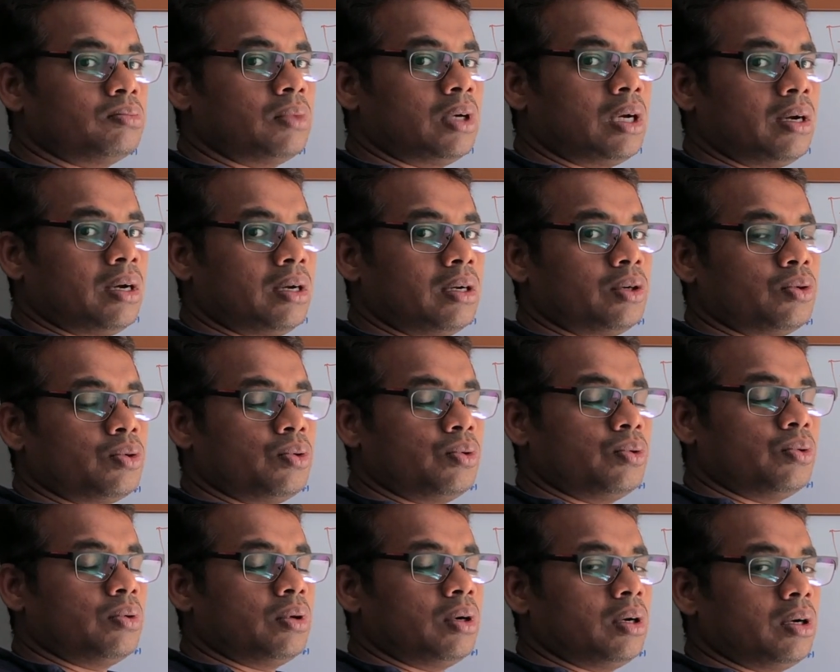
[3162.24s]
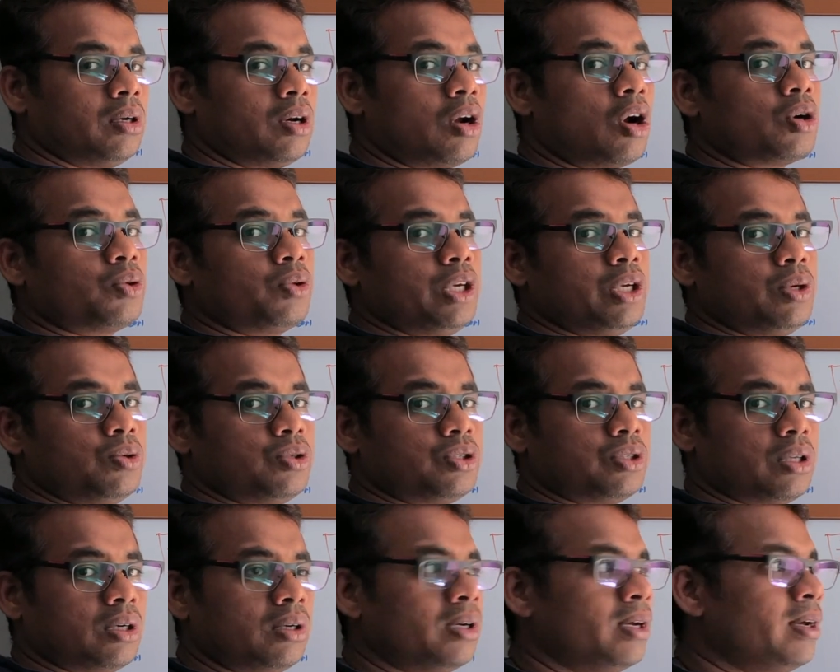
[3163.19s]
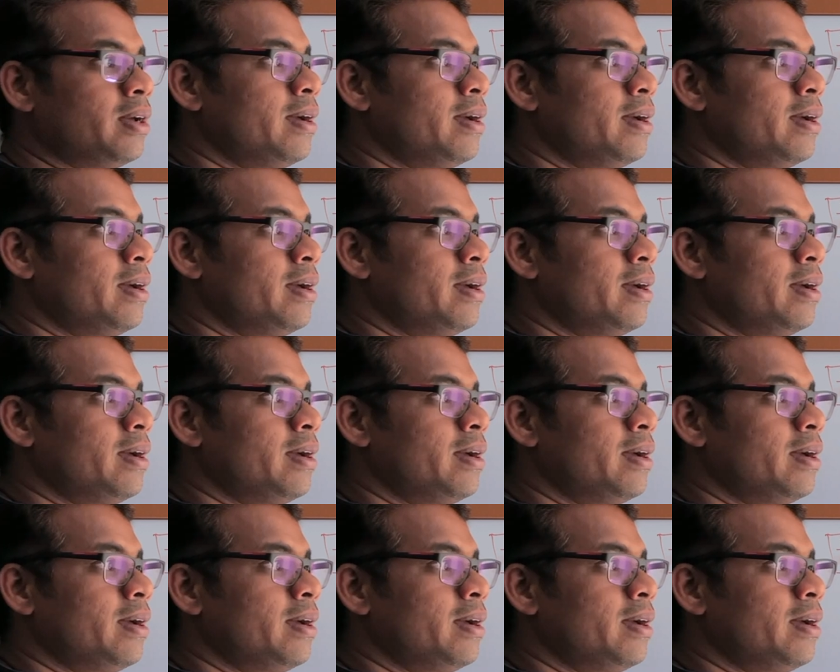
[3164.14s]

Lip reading: not to use the